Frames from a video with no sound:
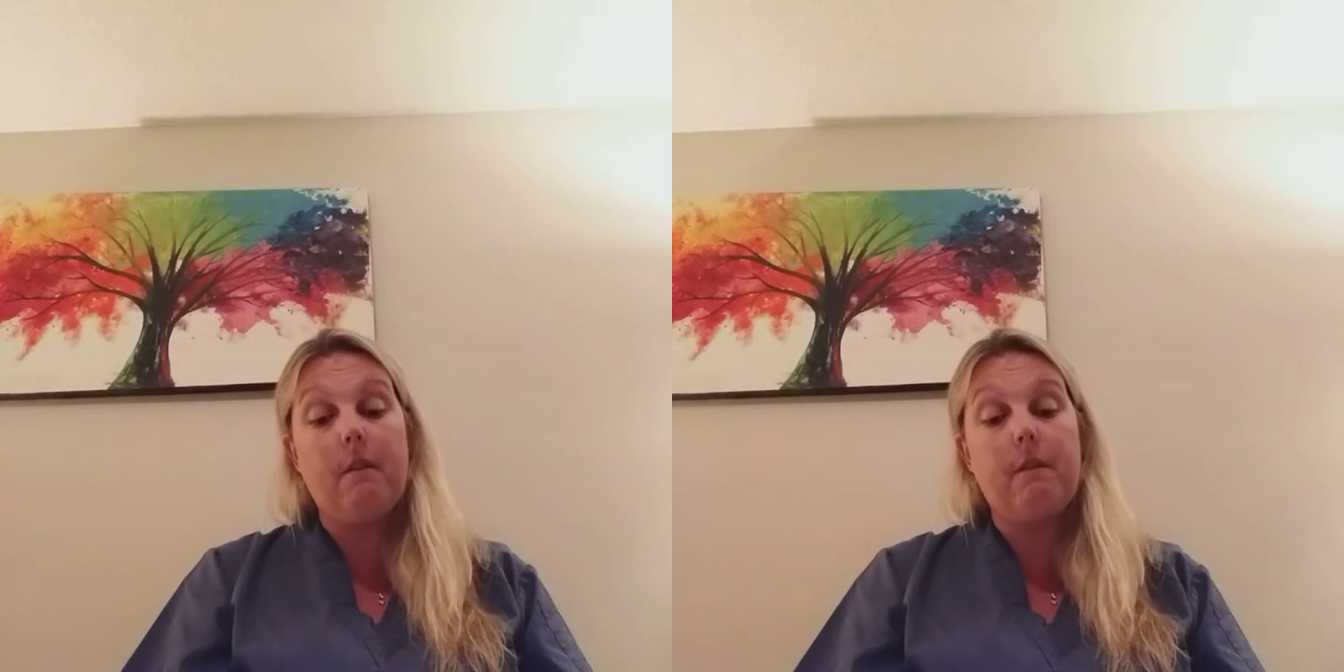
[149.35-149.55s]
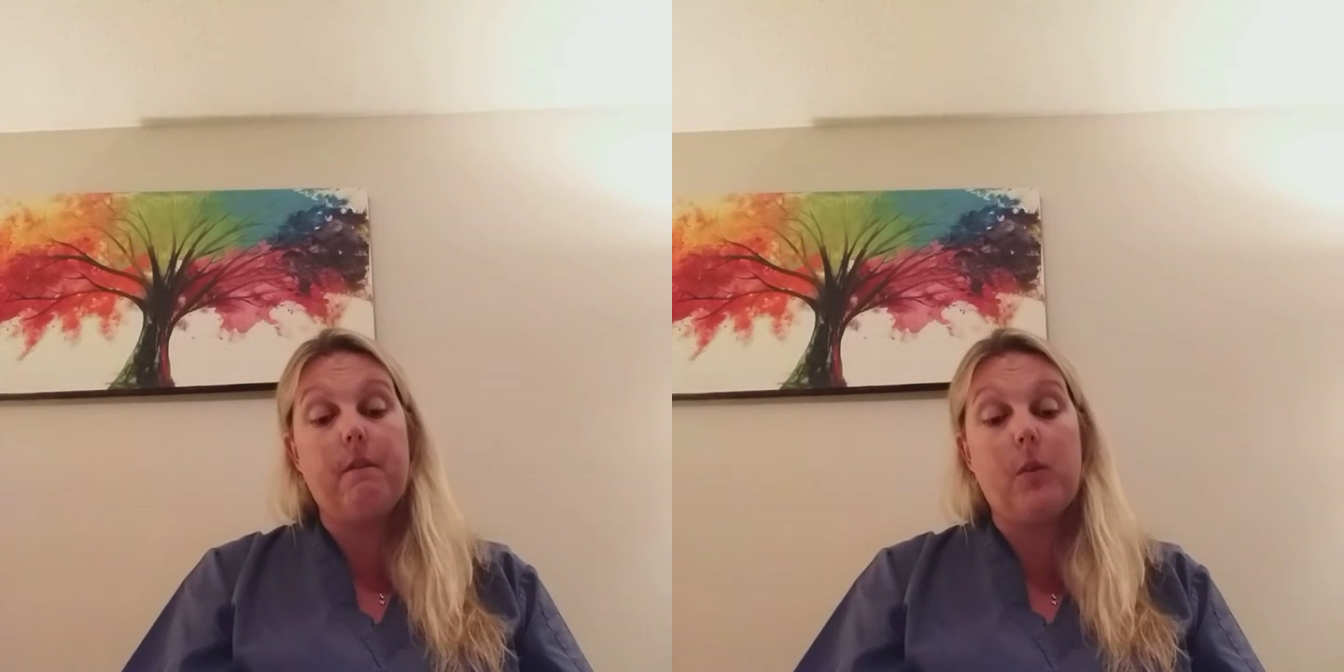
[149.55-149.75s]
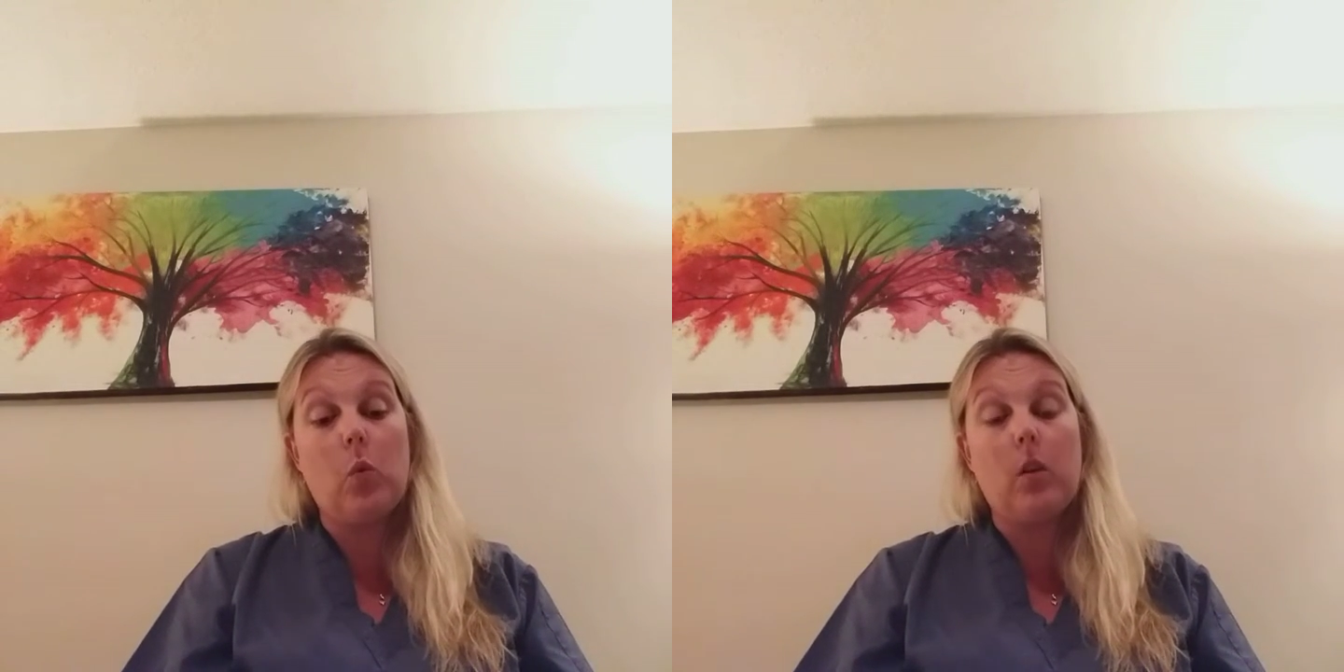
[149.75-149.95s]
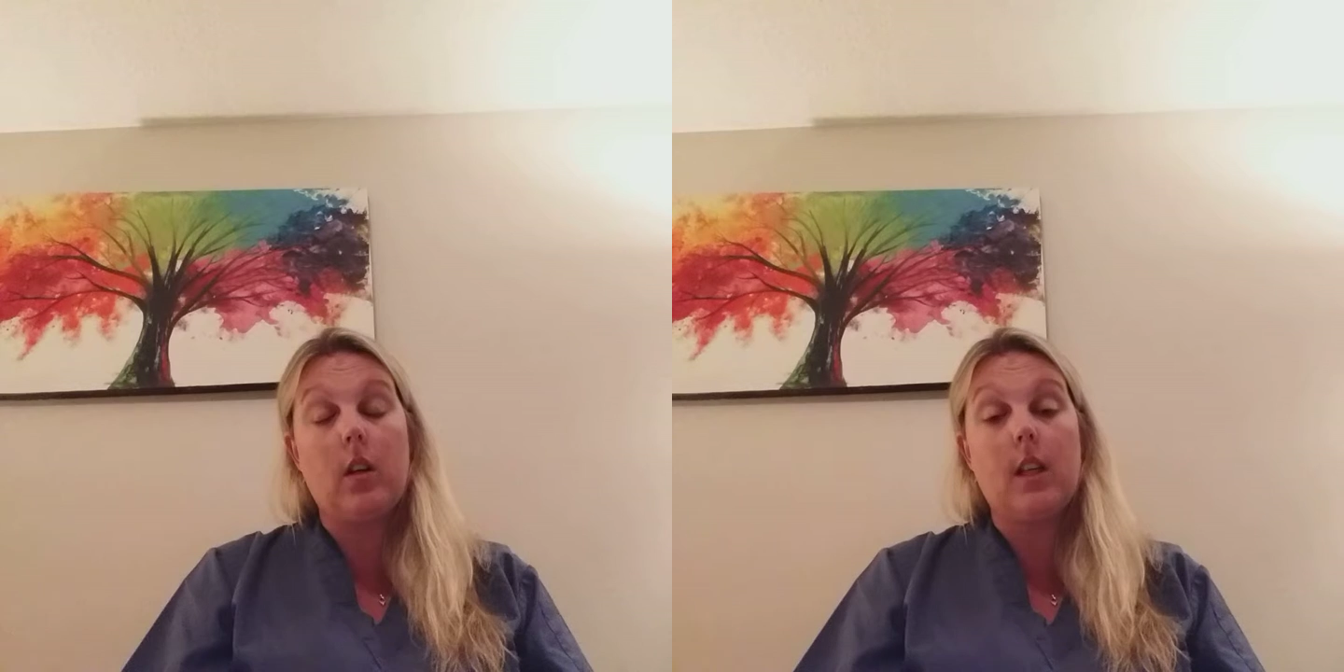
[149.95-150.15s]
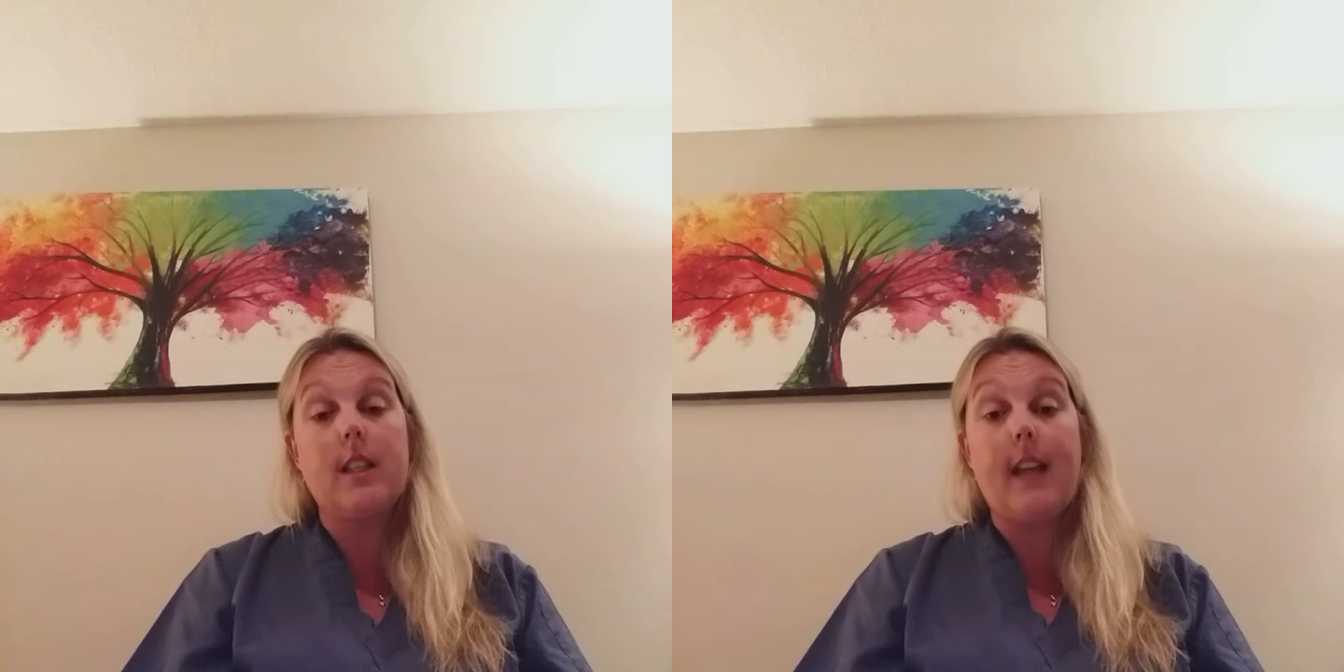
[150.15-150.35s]

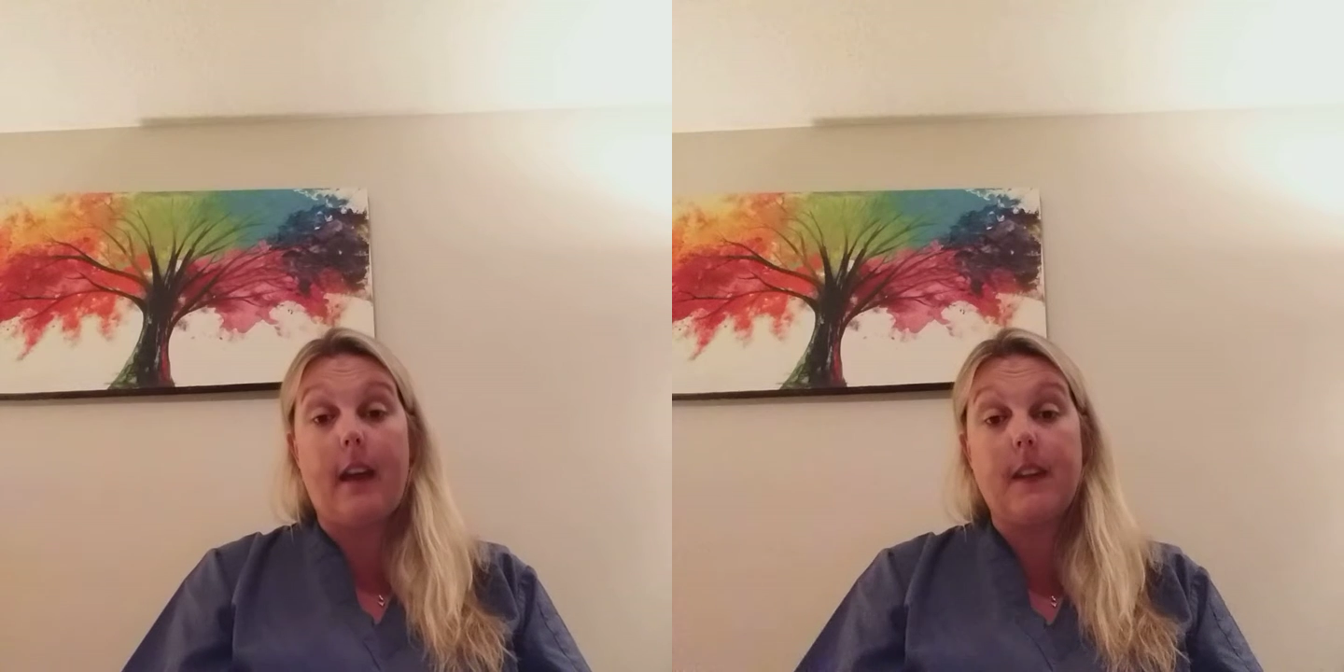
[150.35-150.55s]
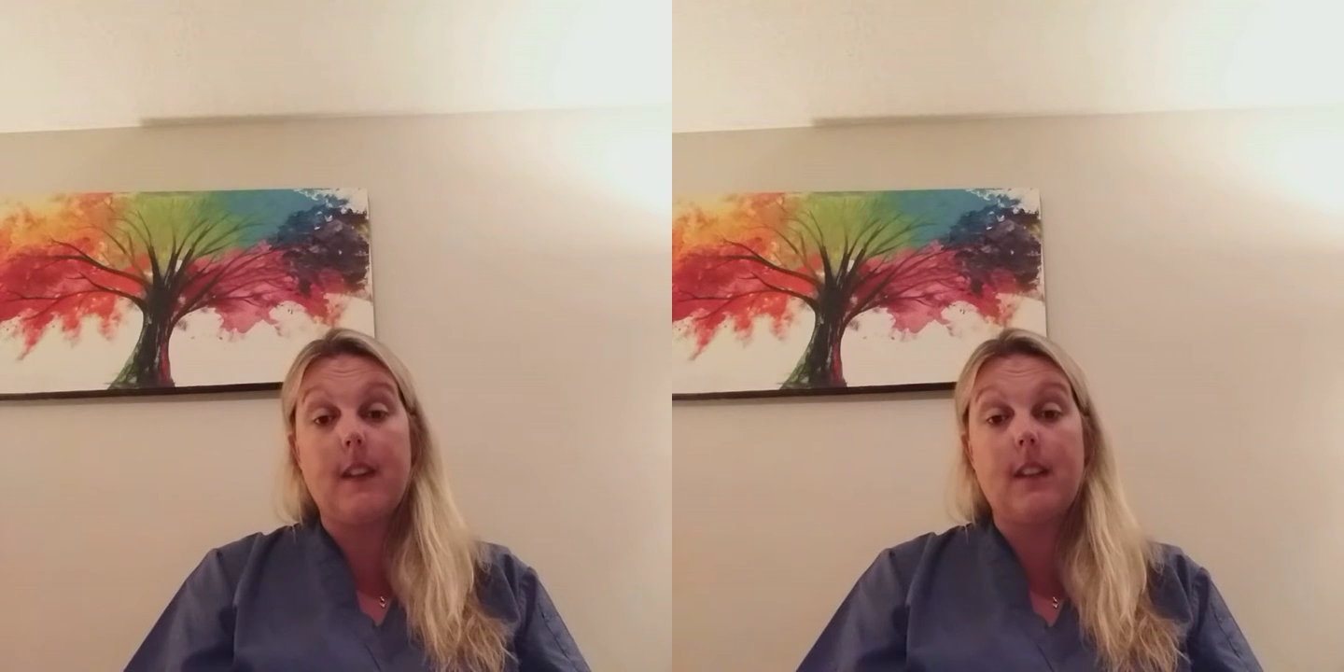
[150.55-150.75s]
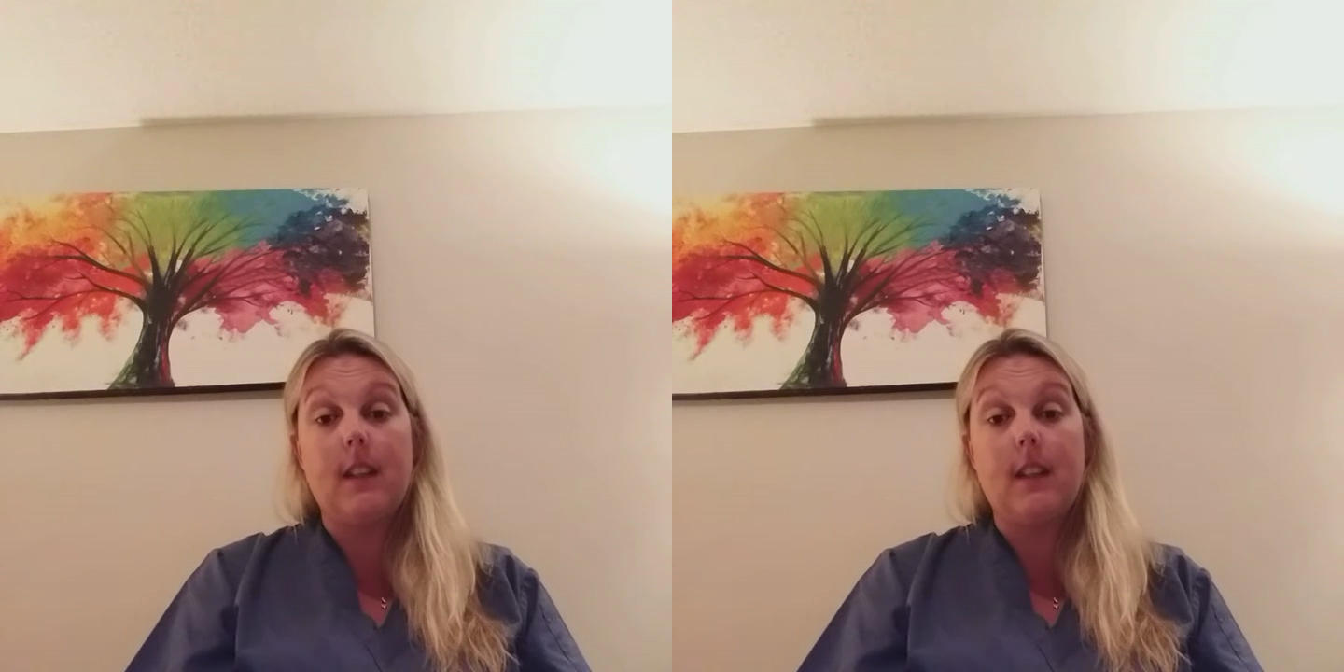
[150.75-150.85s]
for death,